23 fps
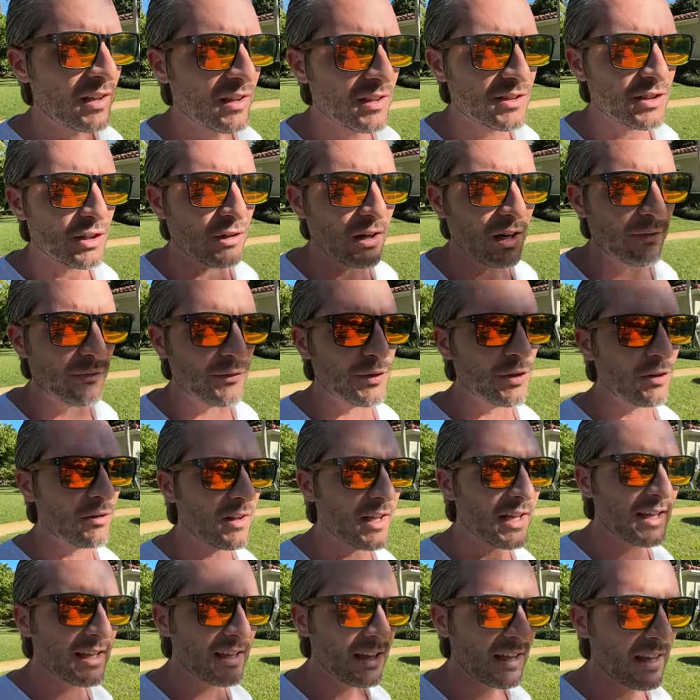So I feel
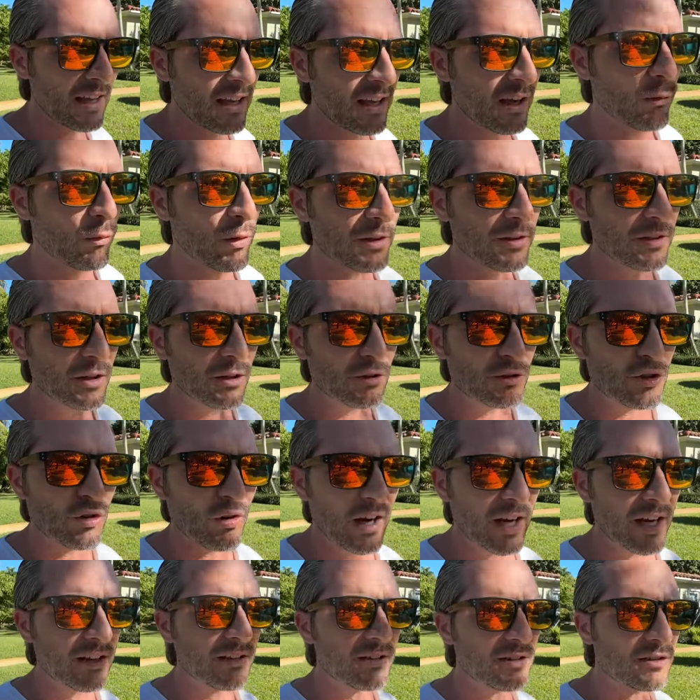like what they're
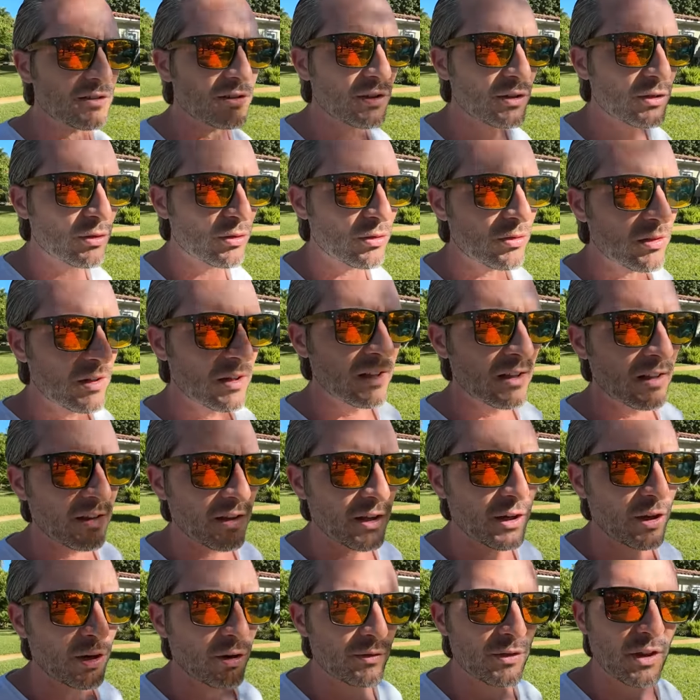trying to do,
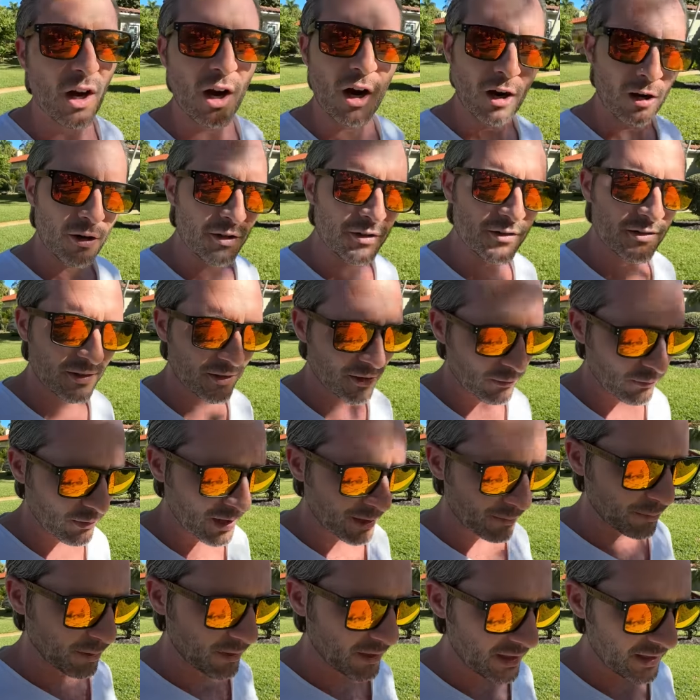you know, the heart is in the
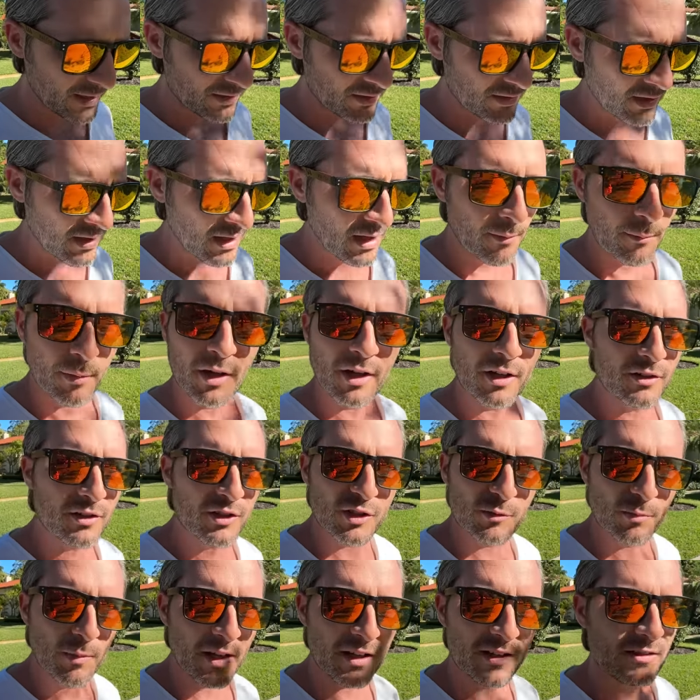right place, but it
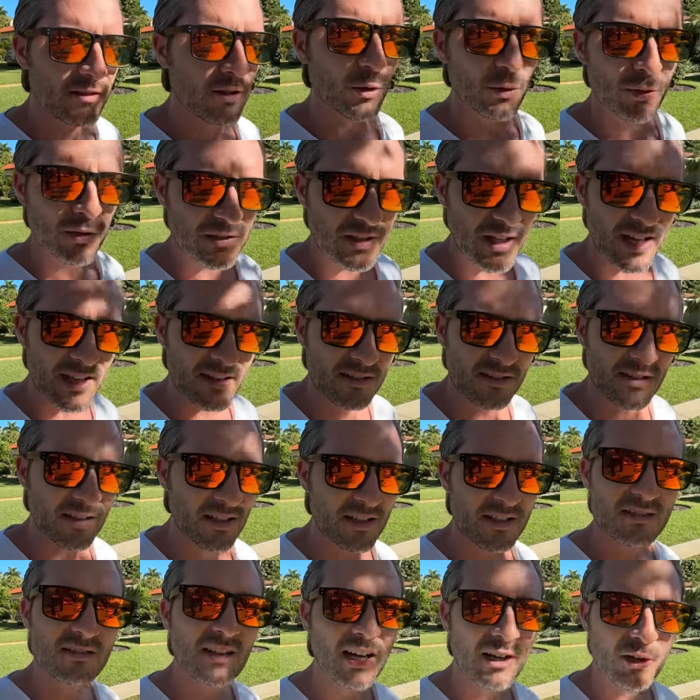just makes no sense and
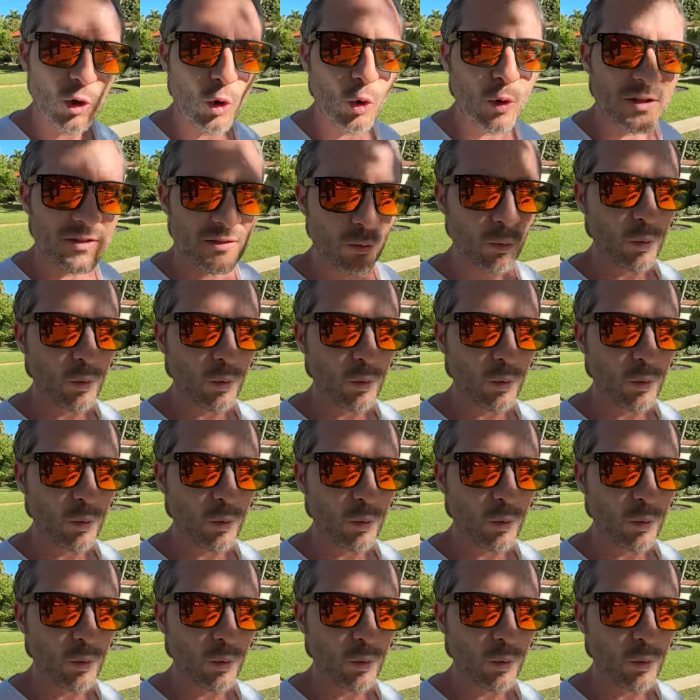it's not going to